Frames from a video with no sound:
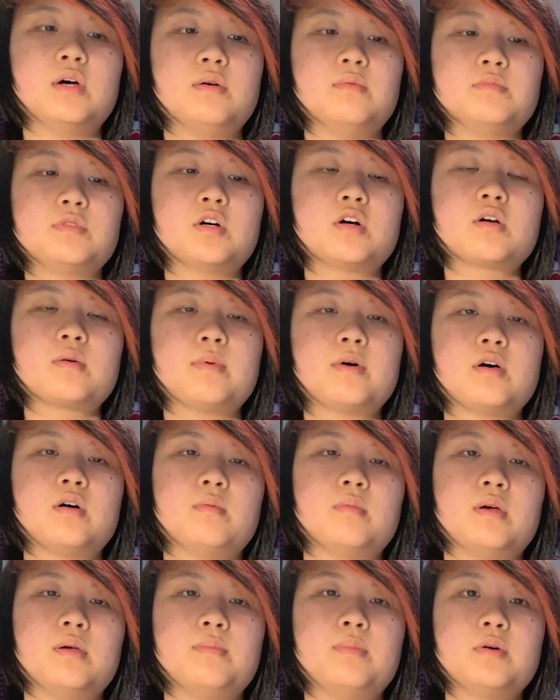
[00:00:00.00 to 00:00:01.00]
talk about on
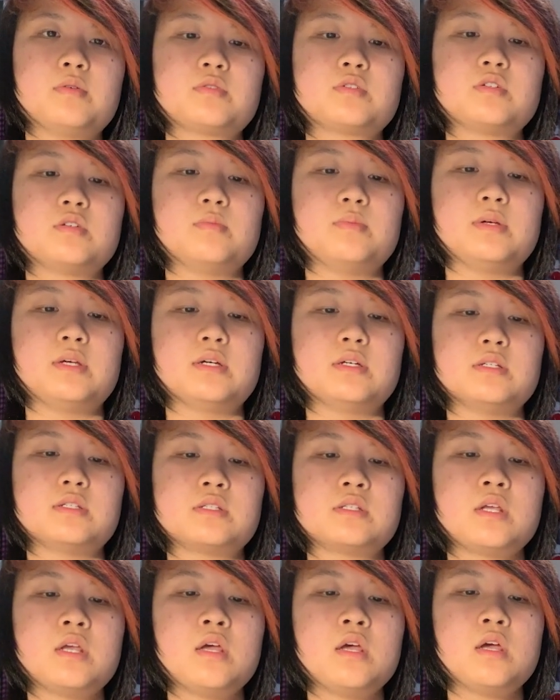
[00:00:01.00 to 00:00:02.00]
my poster
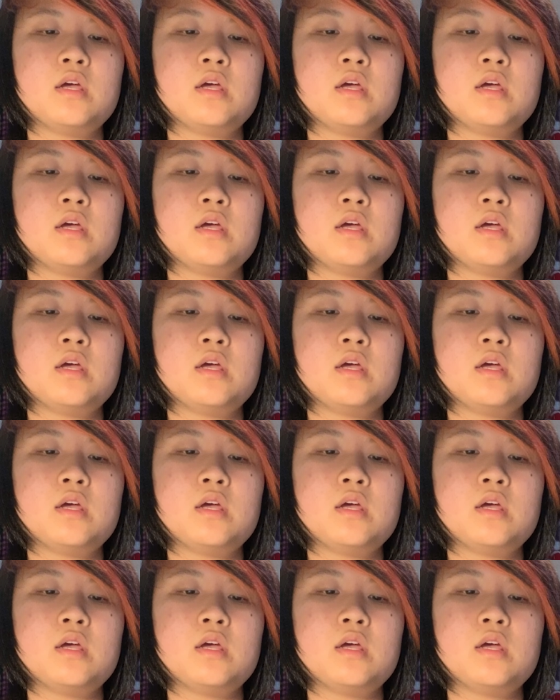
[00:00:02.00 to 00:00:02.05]
because